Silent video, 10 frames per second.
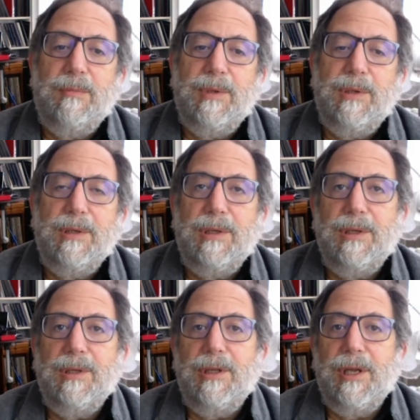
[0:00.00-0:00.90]

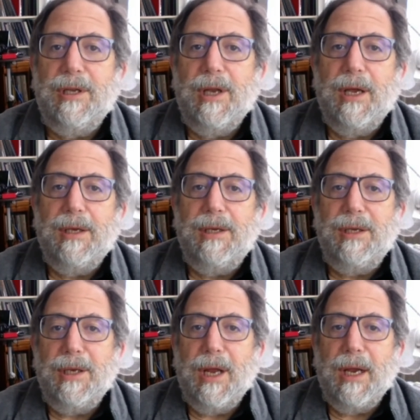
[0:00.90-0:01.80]
beginning in the late
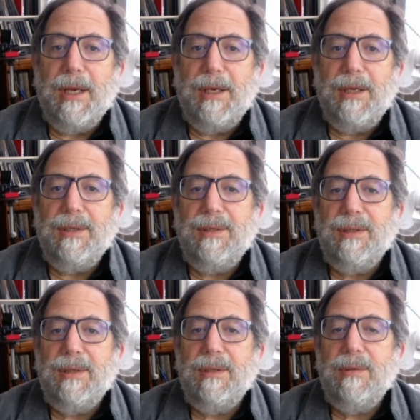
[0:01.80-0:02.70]

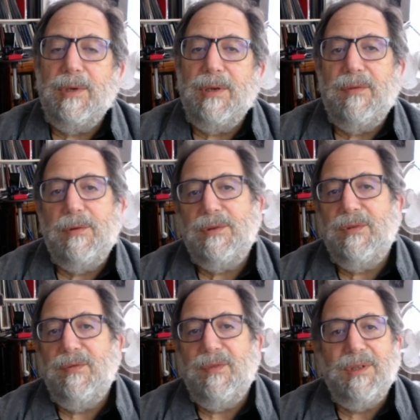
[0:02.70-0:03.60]
1990s when I
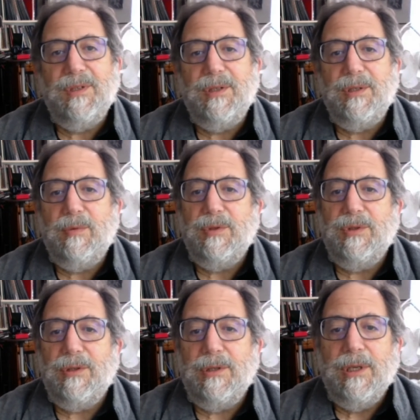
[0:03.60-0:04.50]
first visited
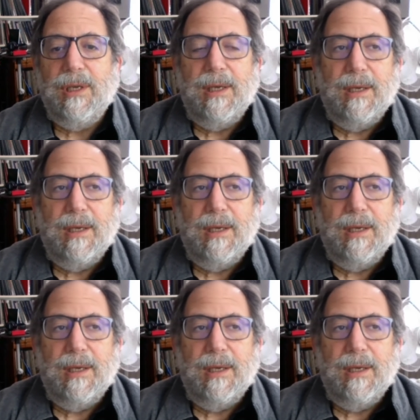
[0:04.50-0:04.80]
Brazil